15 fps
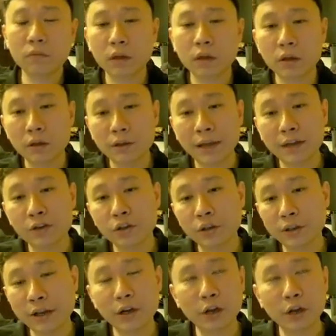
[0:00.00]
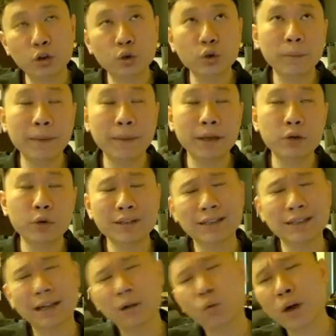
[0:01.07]
you can do your main quest
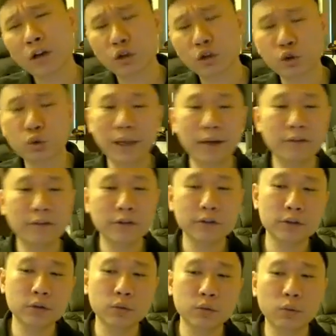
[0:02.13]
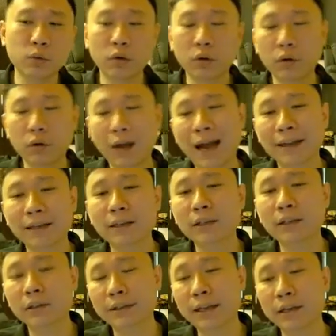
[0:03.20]
like 1 or 2 levels higher
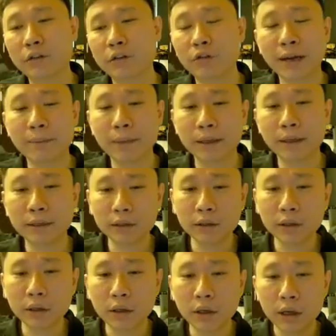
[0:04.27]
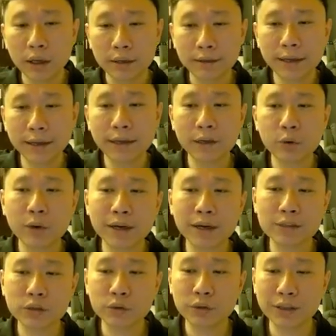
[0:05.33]
than the recommended. Daily
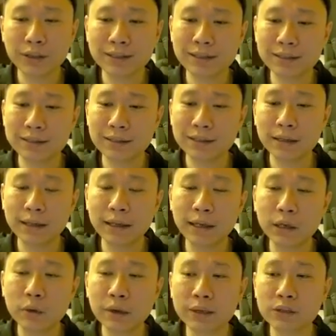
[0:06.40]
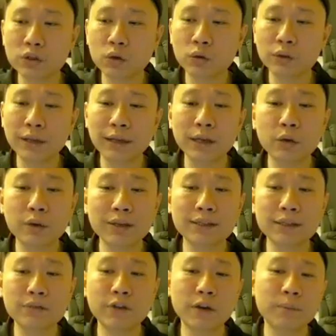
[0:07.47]
quest. So this is the daily quest. So daily quest
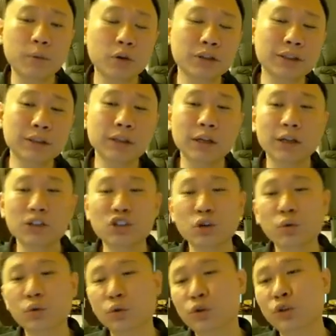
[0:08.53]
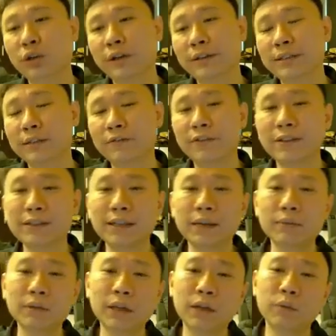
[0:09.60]
is very important. So usually it's the first
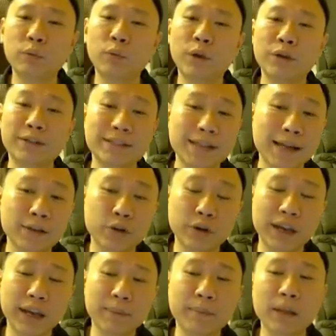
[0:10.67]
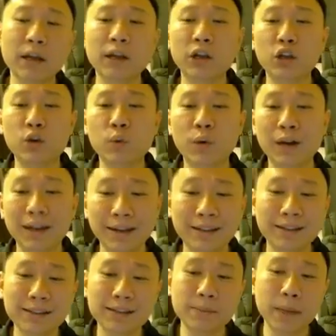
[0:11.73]
thing that when you start your game, you will click
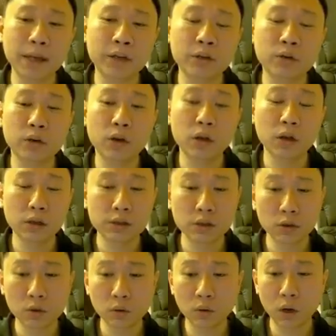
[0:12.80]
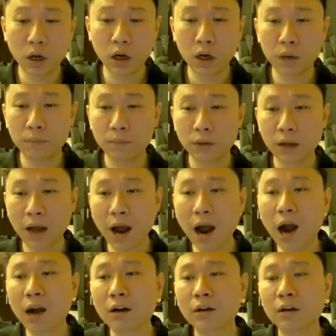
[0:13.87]
this menu. So
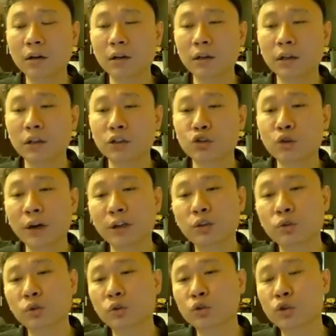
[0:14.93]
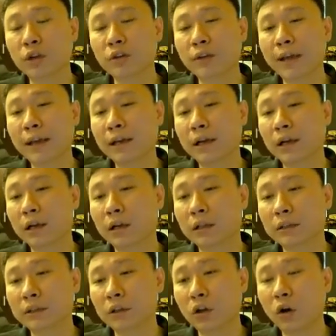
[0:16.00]
R, try to get
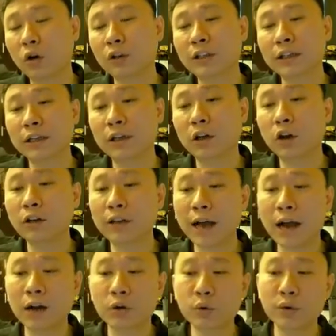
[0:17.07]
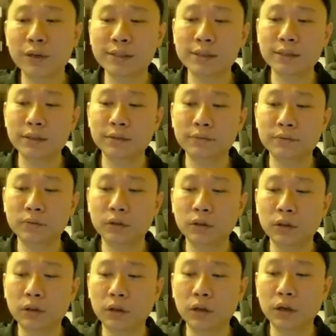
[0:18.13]
all the R quests.
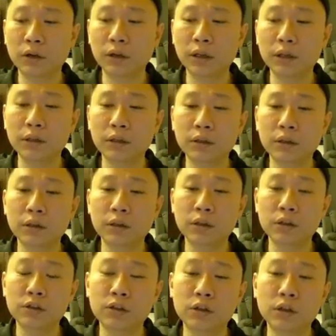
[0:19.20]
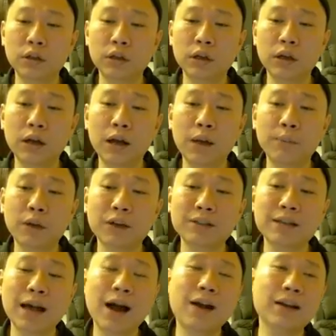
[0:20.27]
Okay, because
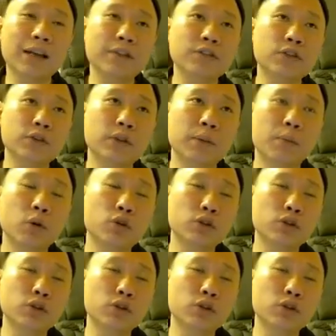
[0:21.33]
R gives you the most